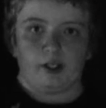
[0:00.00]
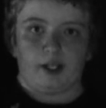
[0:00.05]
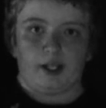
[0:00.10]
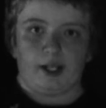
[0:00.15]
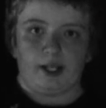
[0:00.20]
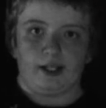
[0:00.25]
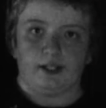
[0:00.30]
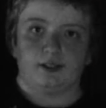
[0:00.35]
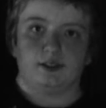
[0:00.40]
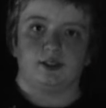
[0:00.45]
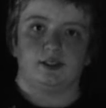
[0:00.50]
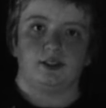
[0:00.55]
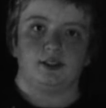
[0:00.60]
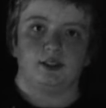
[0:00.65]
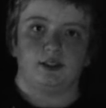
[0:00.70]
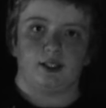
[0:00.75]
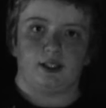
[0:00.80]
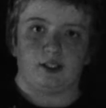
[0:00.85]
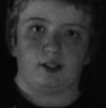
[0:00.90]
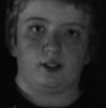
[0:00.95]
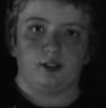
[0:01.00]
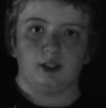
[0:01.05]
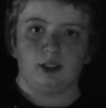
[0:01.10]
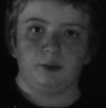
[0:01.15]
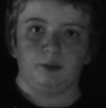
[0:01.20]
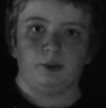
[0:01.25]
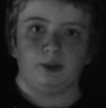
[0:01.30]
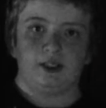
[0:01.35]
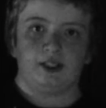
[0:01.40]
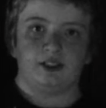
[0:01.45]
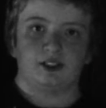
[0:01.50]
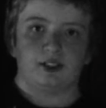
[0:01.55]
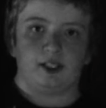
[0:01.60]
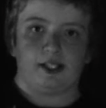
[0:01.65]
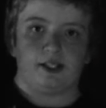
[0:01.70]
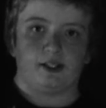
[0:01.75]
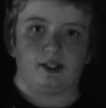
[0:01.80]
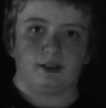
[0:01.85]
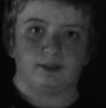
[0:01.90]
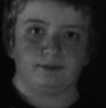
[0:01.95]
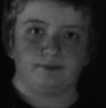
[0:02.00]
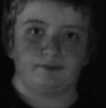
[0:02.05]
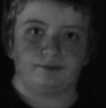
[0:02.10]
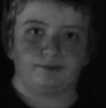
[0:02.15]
And they called the police later